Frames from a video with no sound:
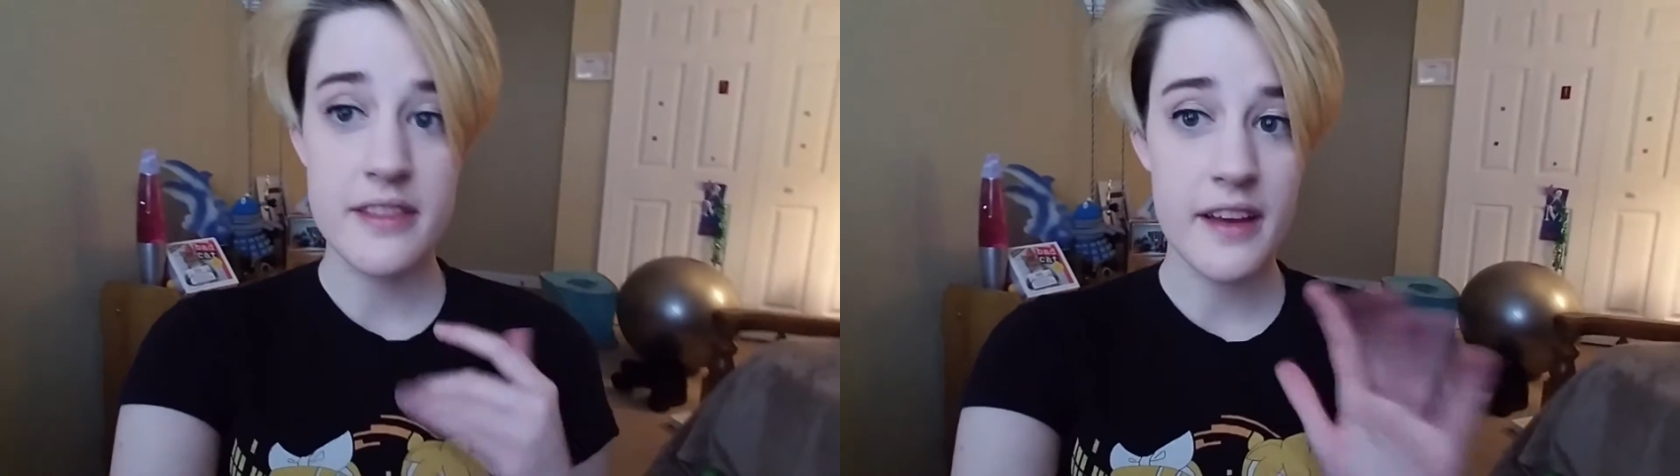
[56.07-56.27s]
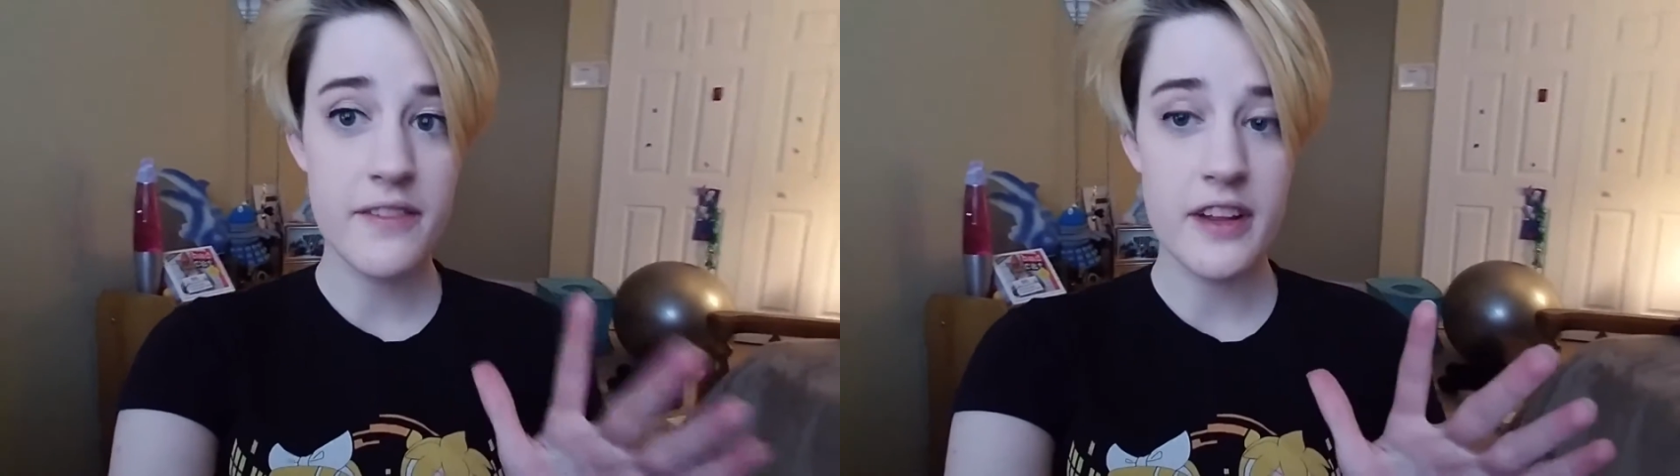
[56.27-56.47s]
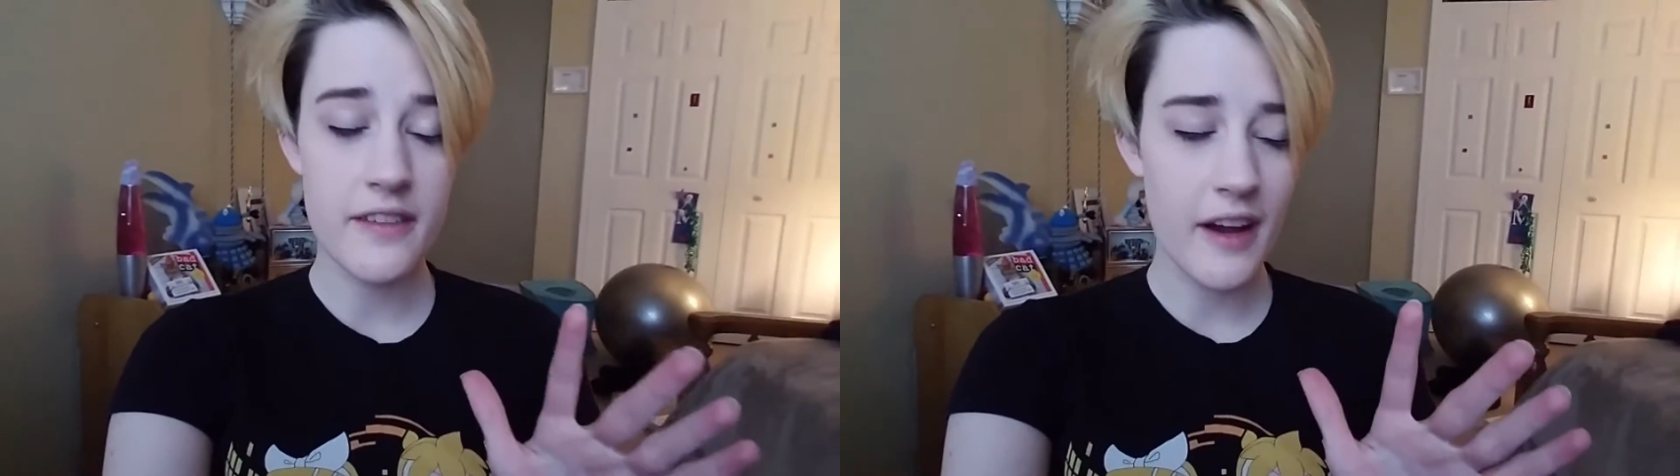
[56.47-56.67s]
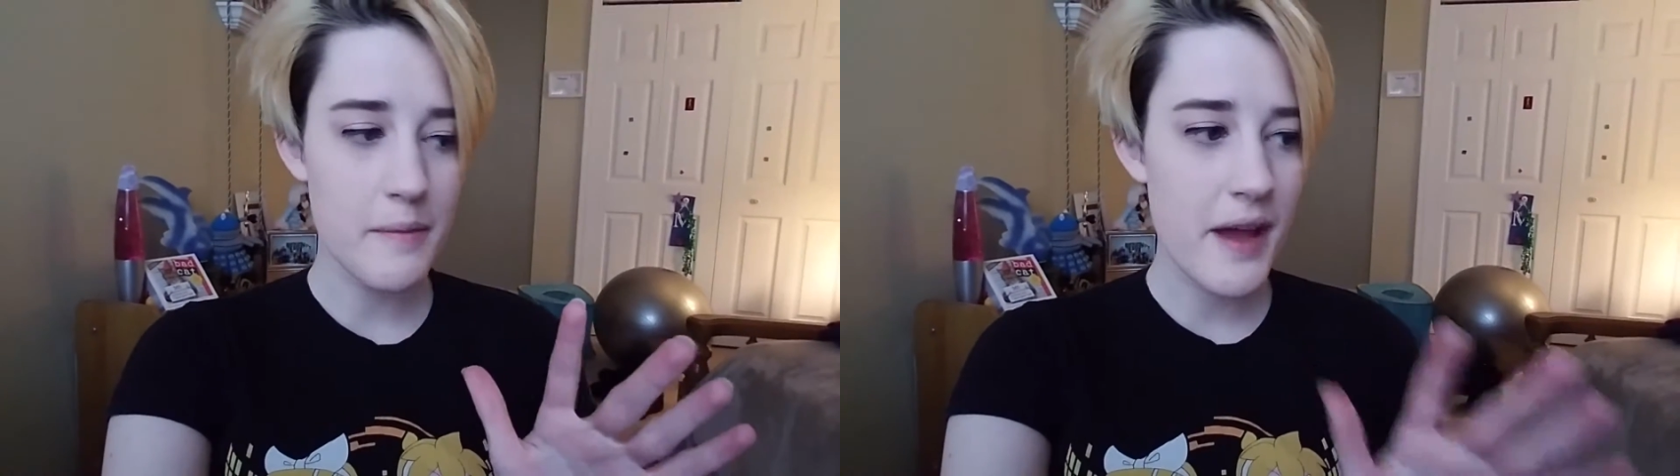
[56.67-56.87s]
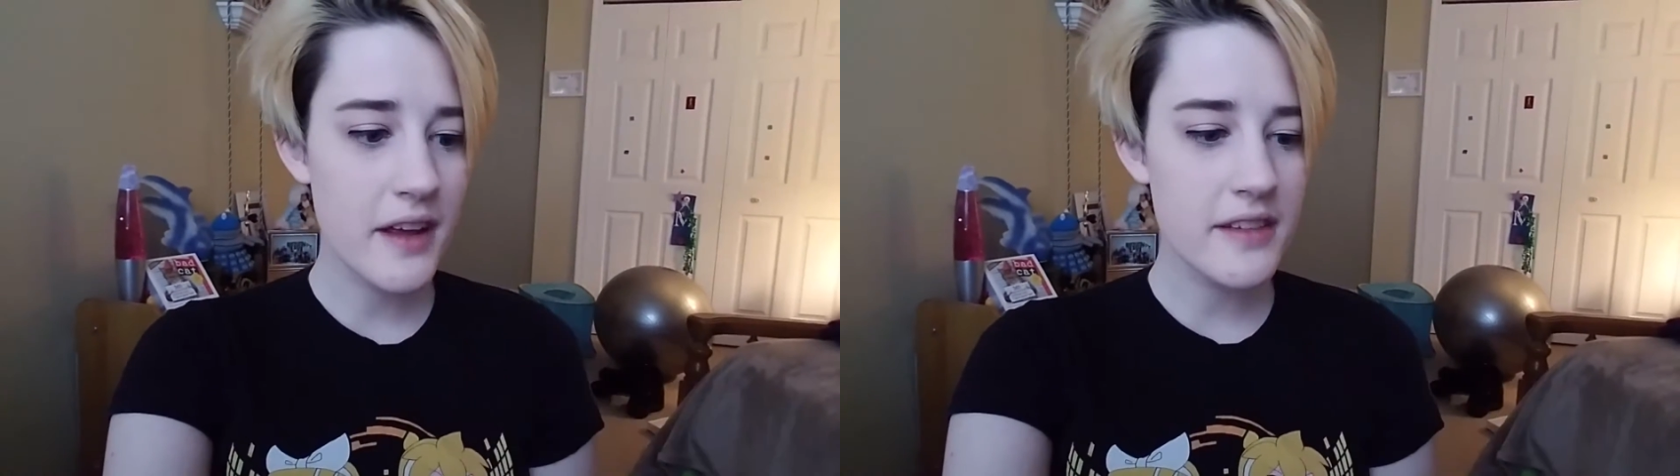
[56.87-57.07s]
Thankfully, I never had a
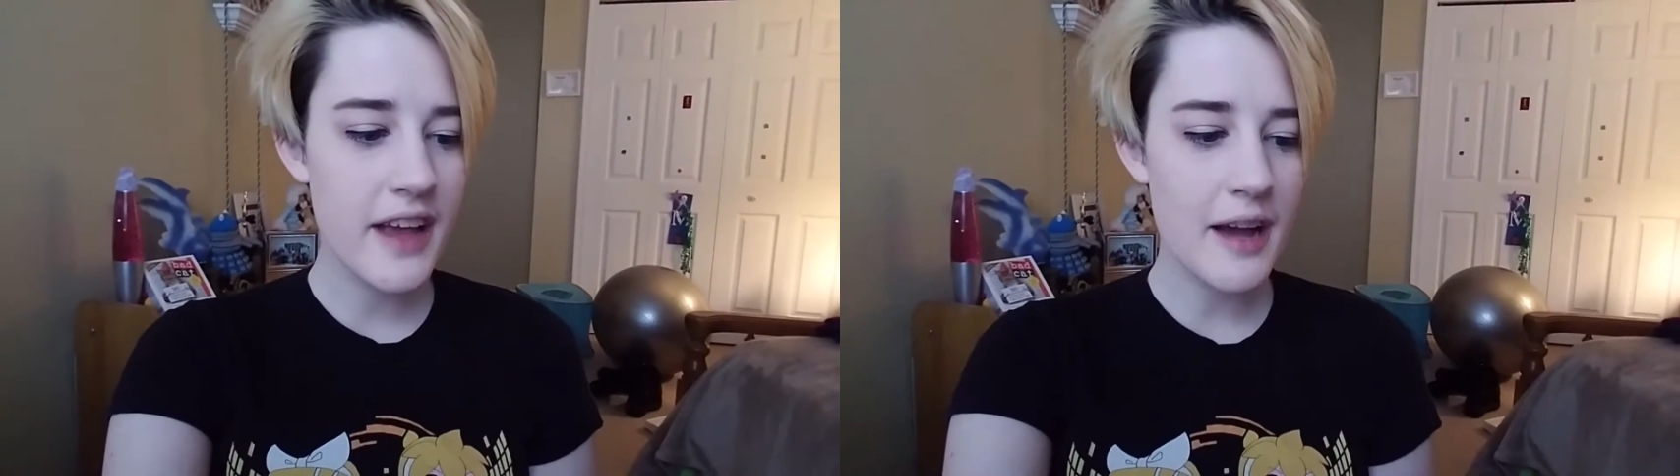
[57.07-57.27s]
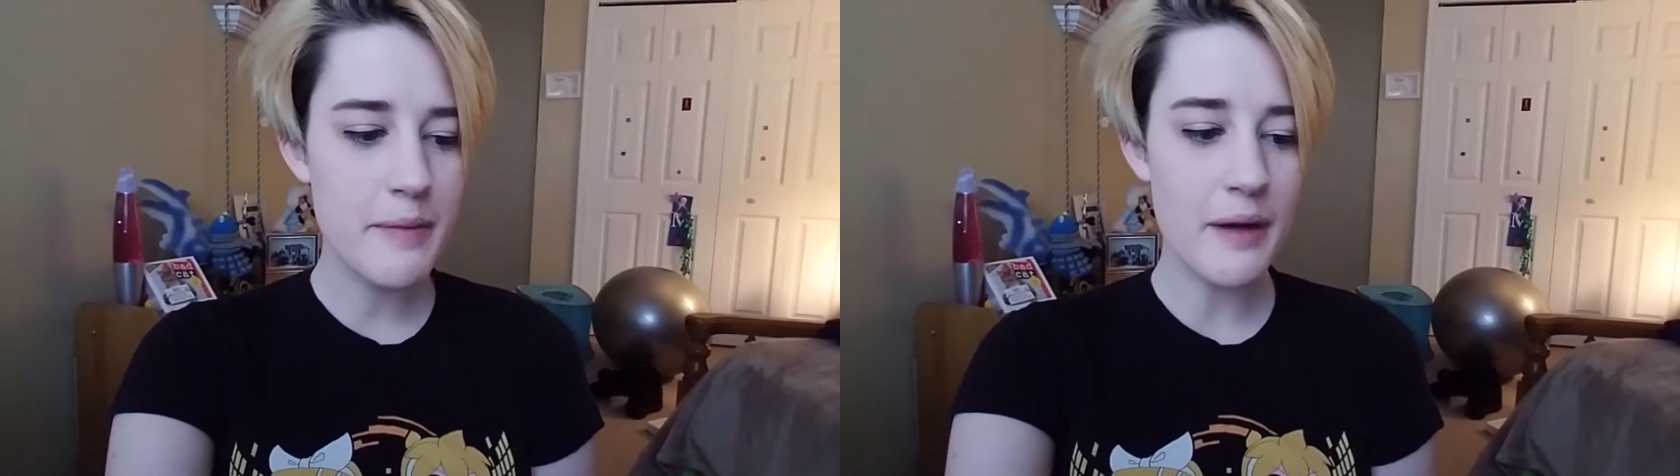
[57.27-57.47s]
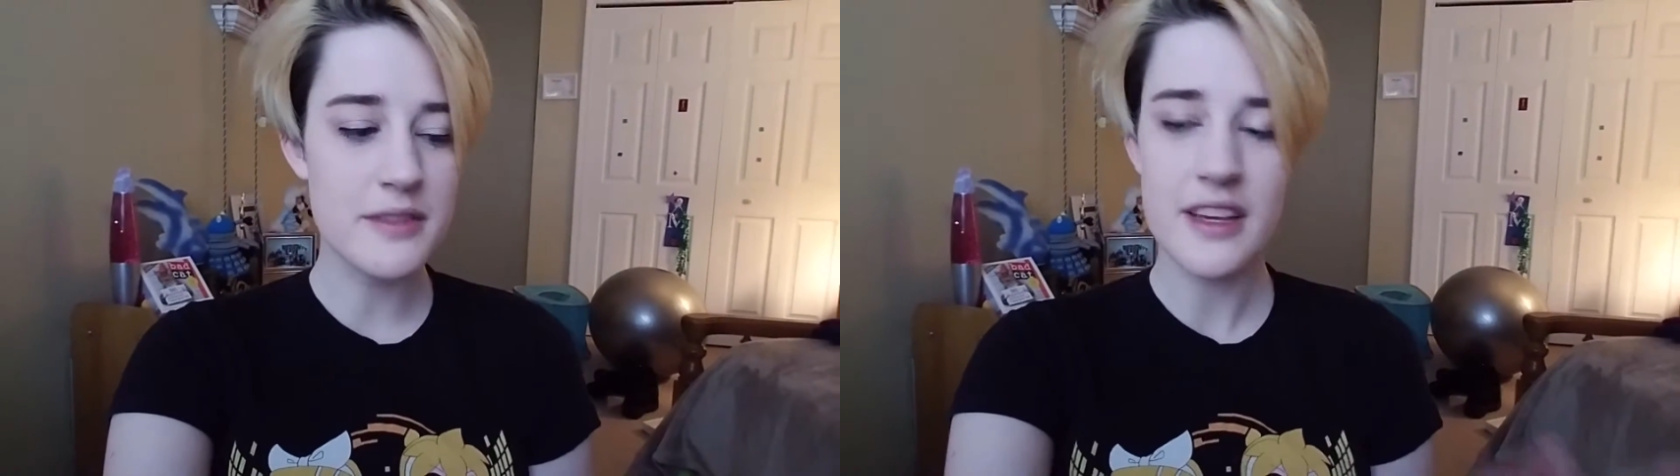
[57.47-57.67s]
panic attack, but I was,